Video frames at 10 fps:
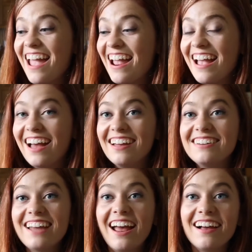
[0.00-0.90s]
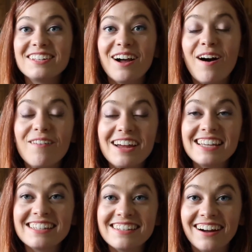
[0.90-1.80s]
And as
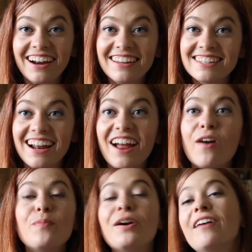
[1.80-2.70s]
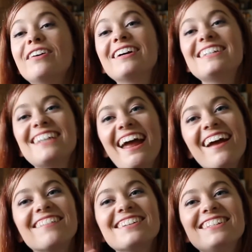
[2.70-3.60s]
always, the doggies and I hope you have a good day,
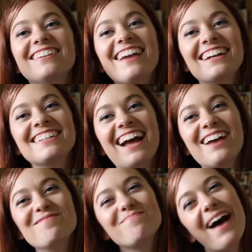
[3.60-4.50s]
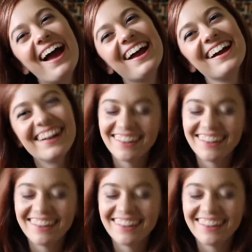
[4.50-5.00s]
and we'll see you next time. Bye!